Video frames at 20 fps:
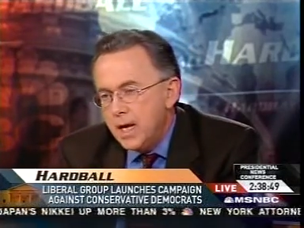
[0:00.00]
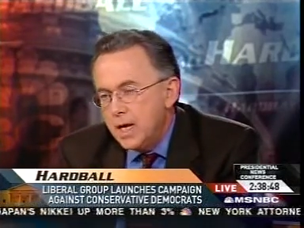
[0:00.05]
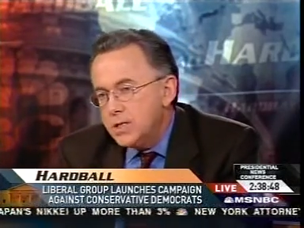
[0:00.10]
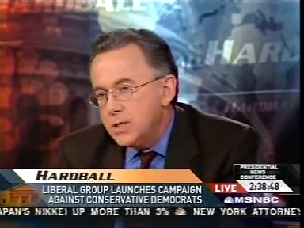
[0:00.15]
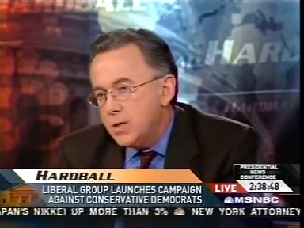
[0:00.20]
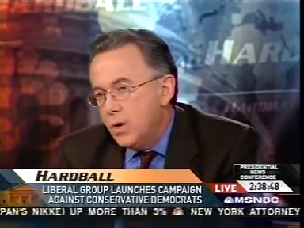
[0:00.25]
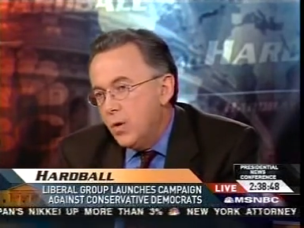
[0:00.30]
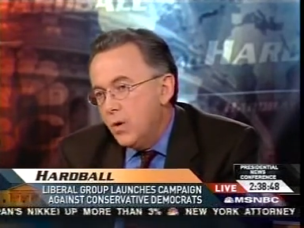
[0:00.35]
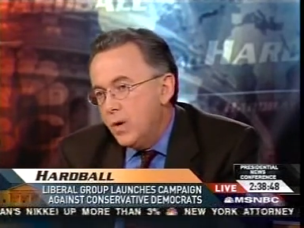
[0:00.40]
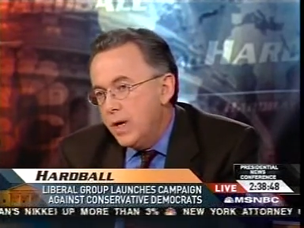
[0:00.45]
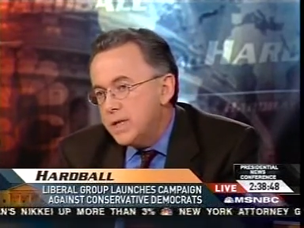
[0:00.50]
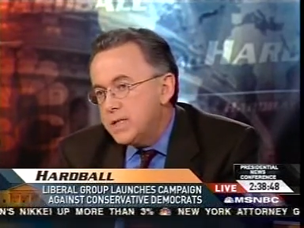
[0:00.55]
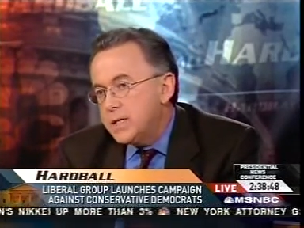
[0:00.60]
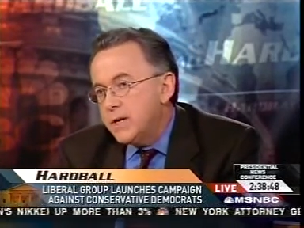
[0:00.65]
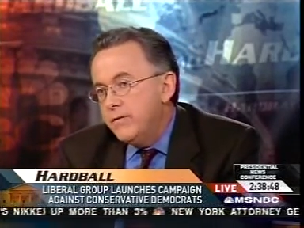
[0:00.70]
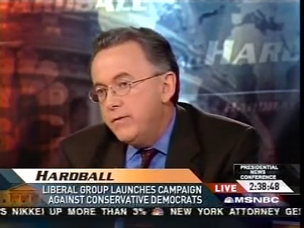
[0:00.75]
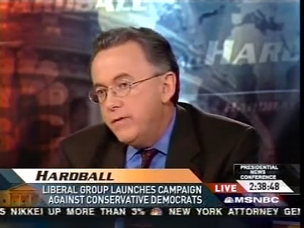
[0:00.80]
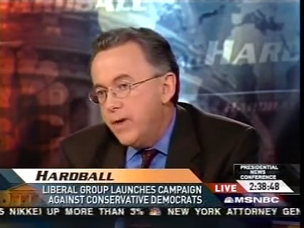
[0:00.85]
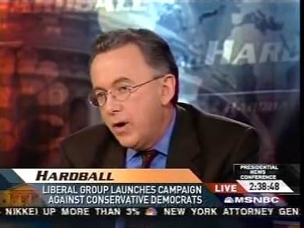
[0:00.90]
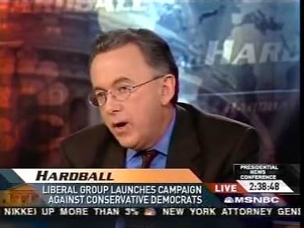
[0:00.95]
So it's
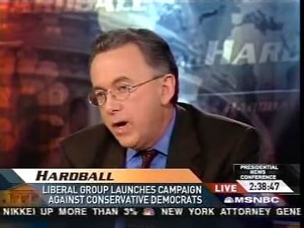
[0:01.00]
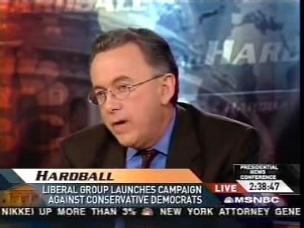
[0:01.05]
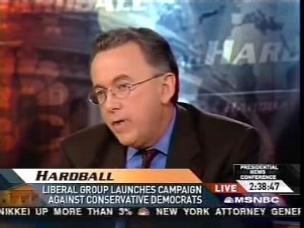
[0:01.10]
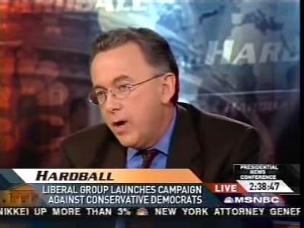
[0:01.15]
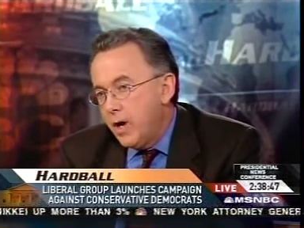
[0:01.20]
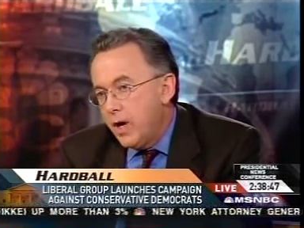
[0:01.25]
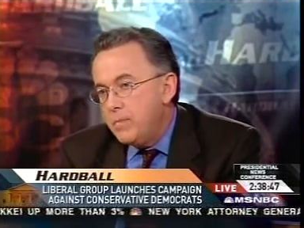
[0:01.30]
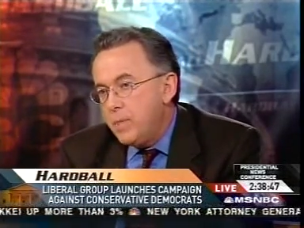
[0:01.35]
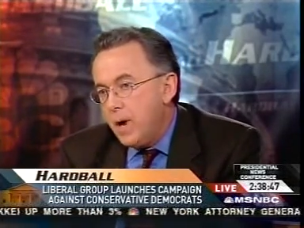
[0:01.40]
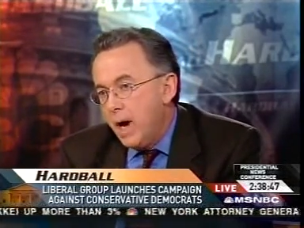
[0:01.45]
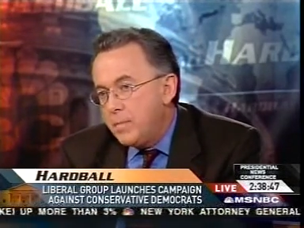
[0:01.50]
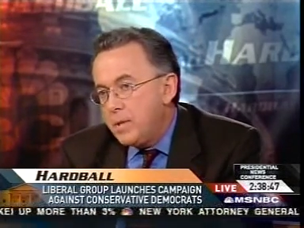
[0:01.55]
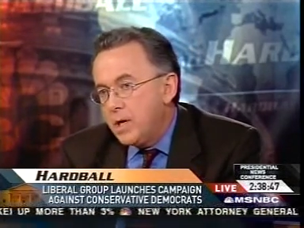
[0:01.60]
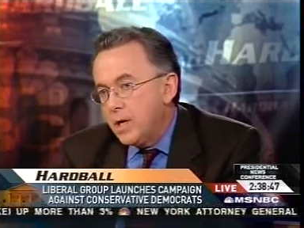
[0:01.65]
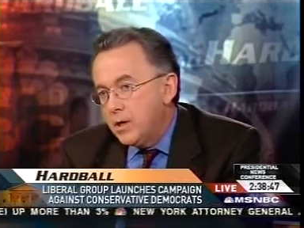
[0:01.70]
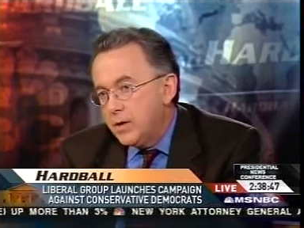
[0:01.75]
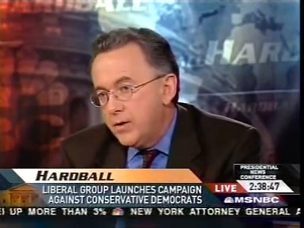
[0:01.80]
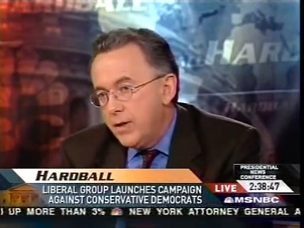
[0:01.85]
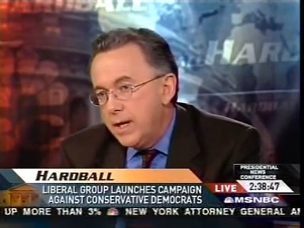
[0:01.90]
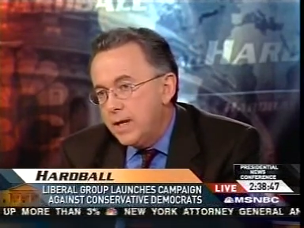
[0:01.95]
a very
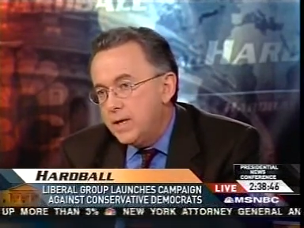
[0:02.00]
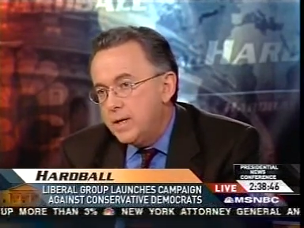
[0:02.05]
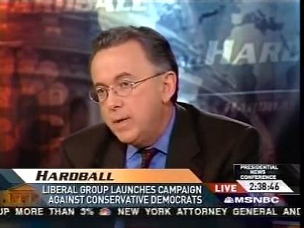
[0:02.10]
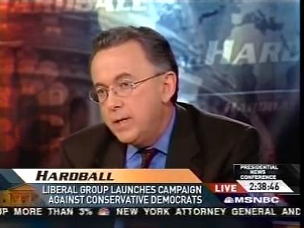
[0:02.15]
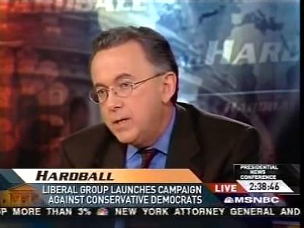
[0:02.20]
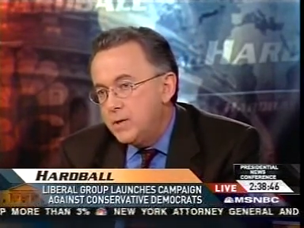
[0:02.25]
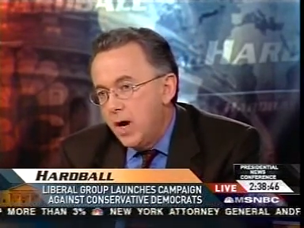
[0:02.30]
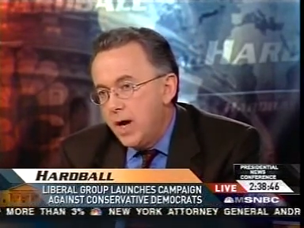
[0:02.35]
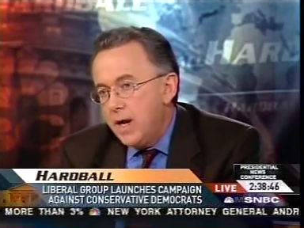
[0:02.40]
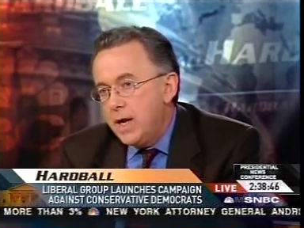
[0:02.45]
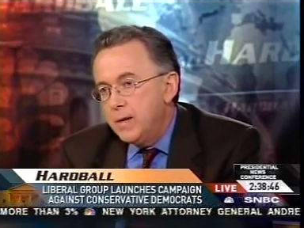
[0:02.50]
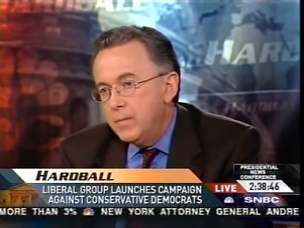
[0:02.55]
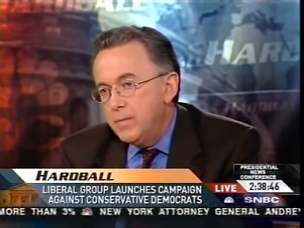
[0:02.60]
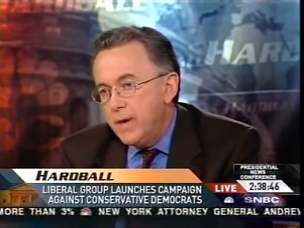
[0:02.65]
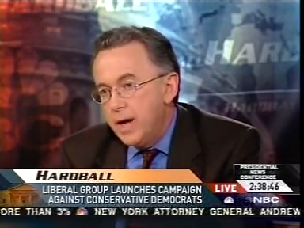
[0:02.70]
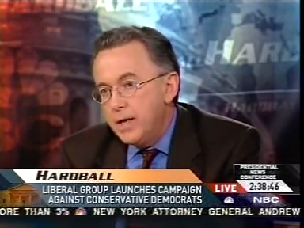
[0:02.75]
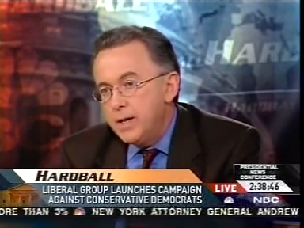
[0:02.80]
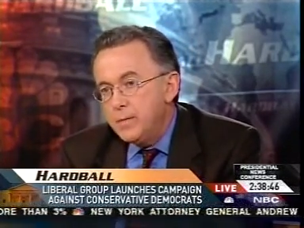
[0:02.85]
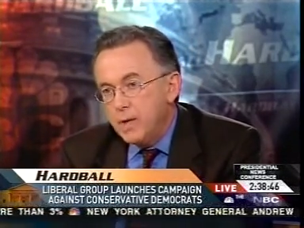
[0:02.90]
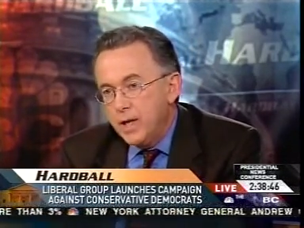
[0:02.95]
popular thing to be talking
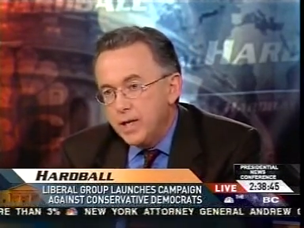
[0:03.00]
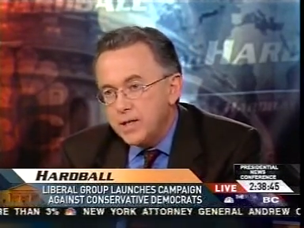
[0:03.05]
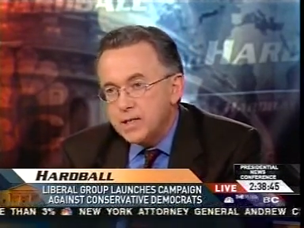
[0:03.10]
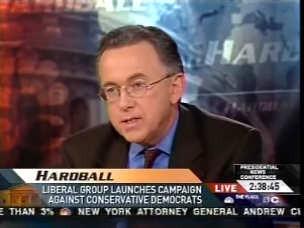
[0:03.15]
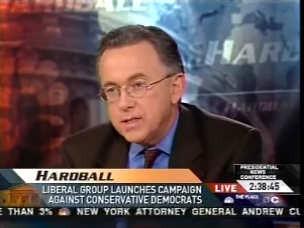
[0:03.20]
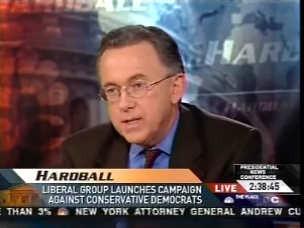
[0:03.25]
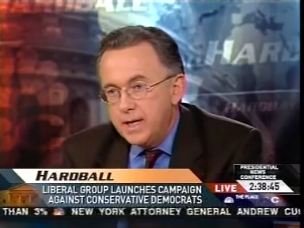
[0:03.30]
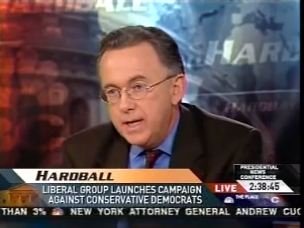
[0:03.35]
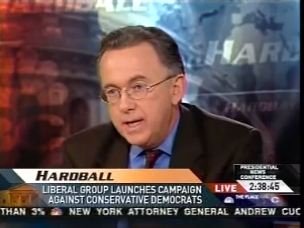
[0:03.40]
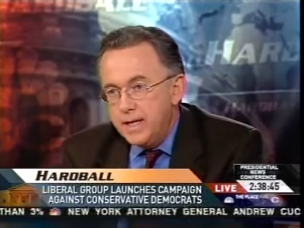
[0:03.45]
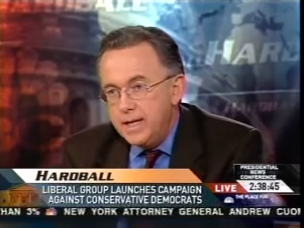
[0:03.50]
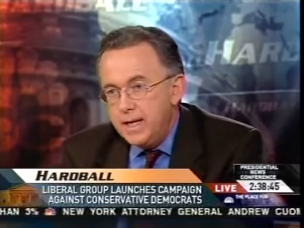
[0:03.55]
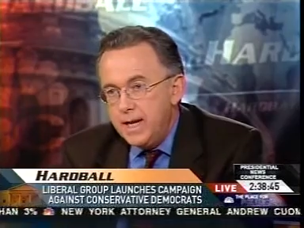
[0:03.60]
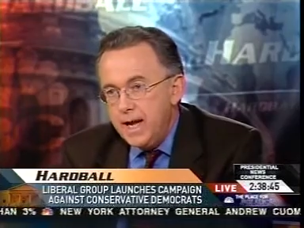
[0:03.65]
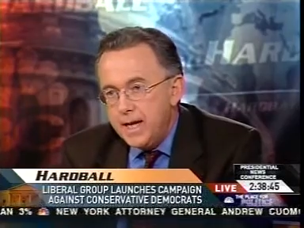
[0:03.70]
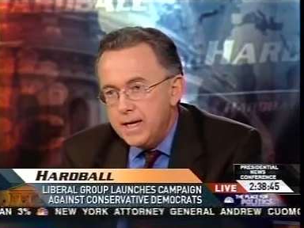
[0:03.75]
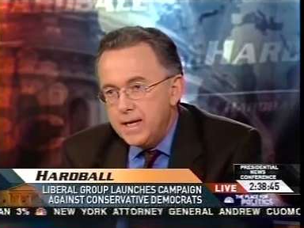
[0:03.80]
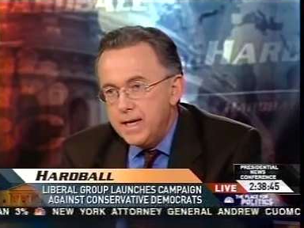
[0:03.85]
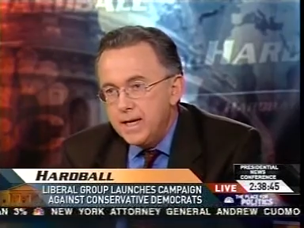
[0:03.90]
about in places like Indiana.